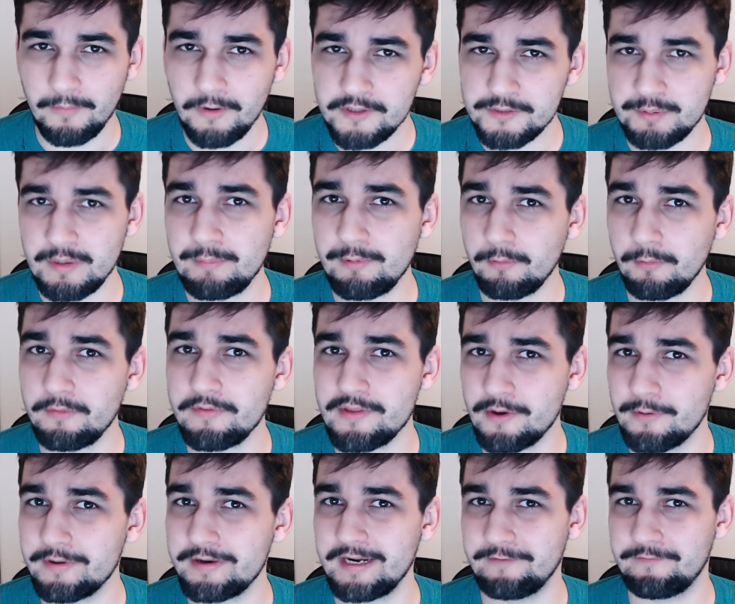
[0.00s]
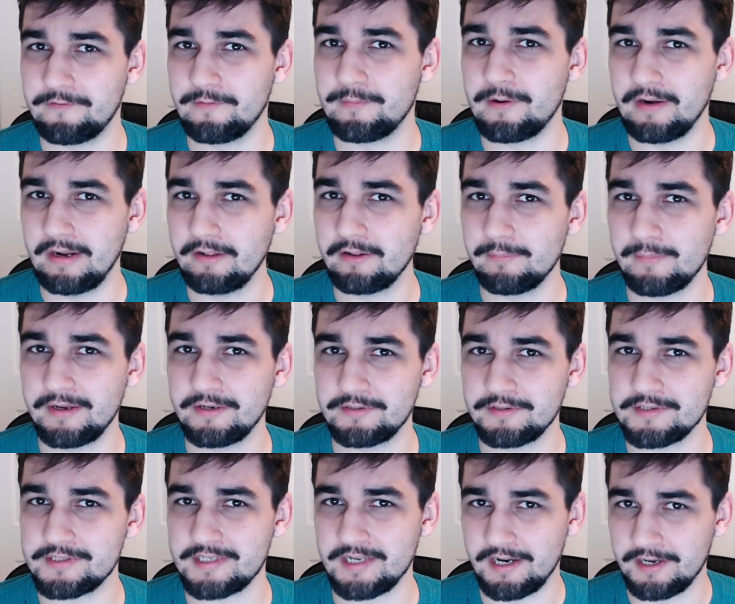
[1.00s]
Most people will know enough about
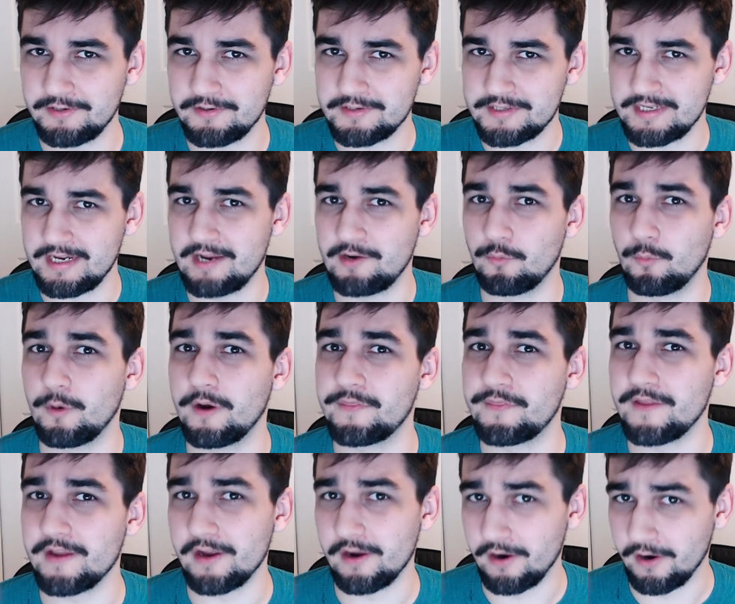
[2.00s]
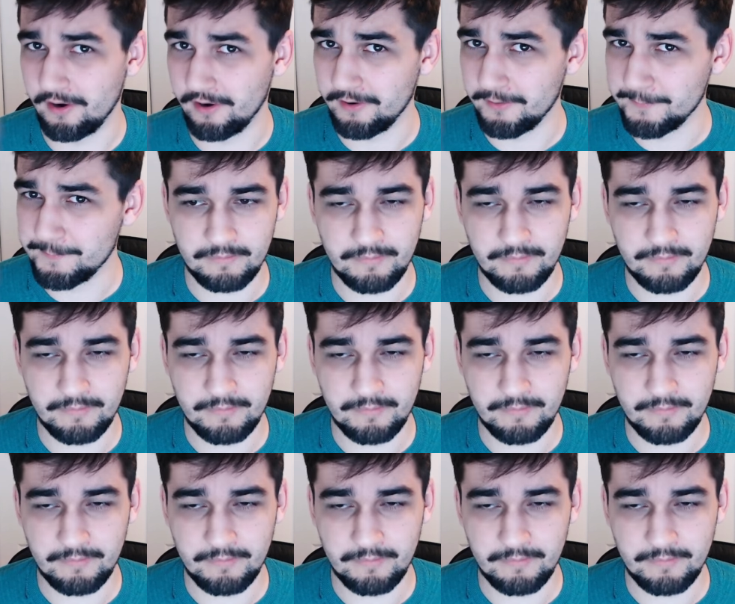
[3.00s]
elementals to understand what they are,